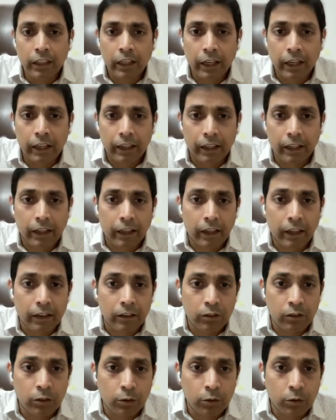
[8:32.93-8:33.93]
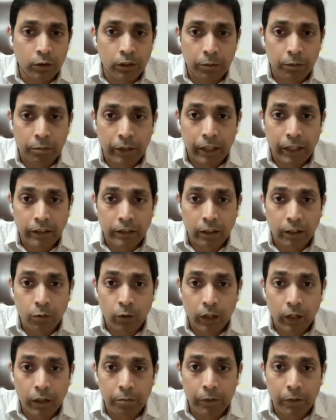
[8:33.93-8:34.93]
I can choose the pricing
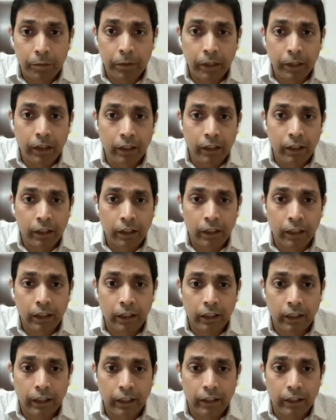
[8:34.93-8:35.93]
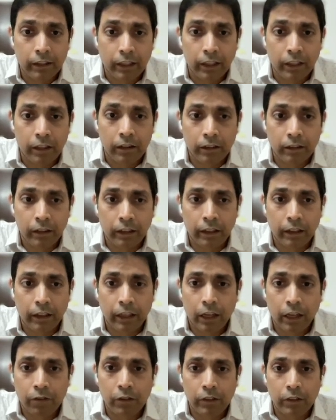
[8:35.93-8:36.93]
one maybe, and then the
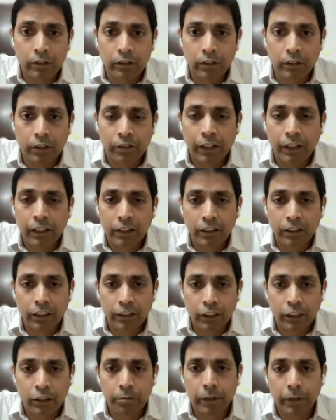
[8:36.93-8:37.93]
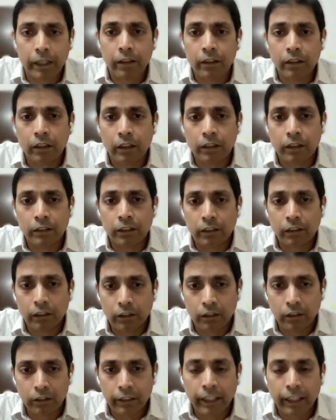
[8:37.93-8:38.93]
AI will definitely suggest my
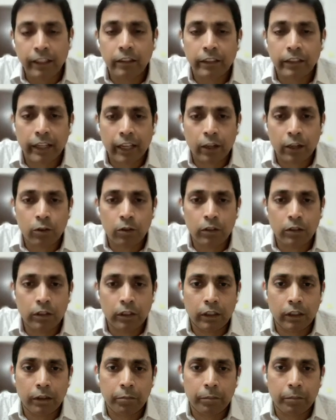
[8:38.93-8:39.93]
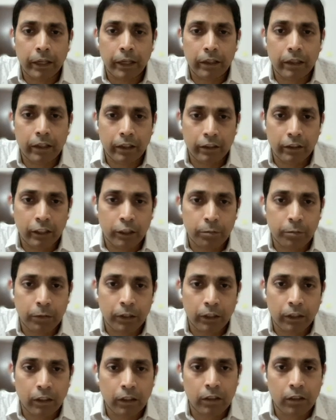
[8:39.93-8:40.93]
certain things that I could embed in this
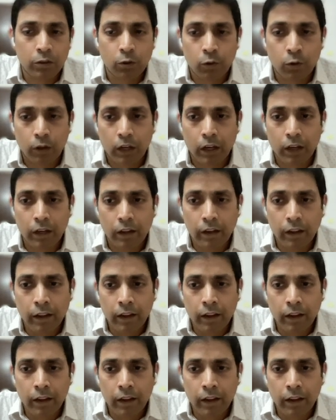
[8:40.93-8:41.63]
particular scorecard.